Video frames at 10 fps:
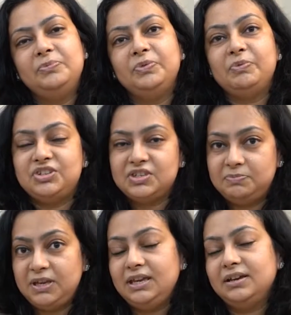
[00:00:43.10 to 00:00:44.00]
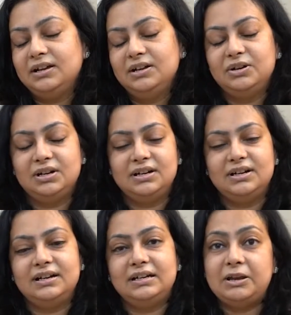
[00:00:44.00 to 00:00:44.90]
which is being
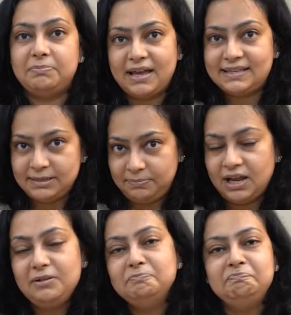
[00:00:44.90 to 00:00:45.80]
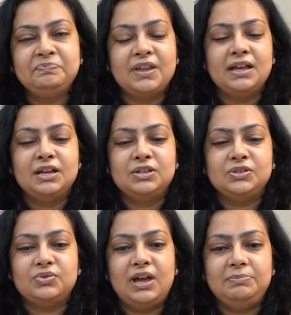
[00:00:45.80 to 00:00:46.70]
done by CIPLA.
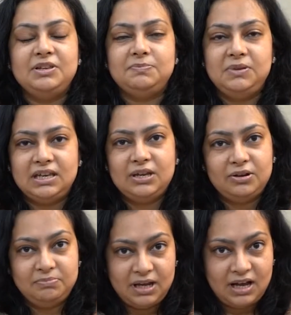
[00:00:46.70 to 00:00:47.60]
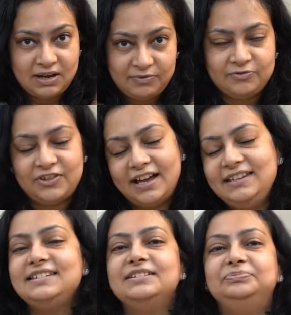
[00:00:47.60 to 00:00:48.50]
So I'll be speaking on behalf of
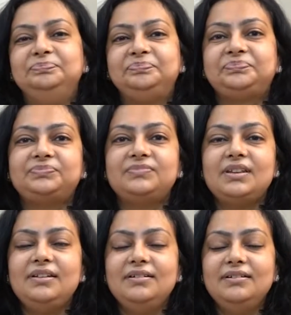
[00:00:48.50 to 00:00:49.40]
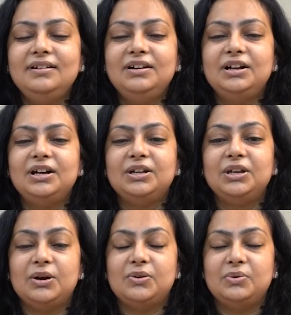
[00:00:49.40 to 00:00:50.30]
that.
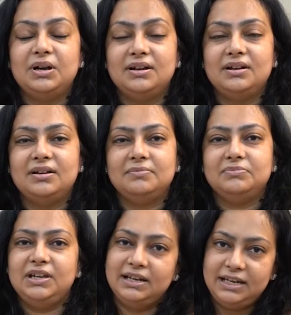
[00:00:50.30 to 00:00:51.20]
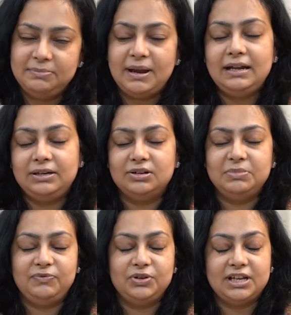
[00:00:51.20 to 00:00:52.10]
In a layman
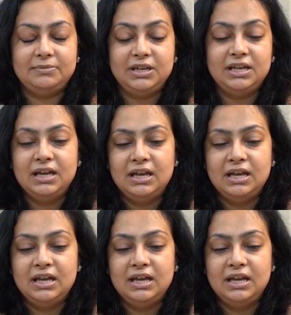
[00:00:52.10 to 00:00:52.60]
term, if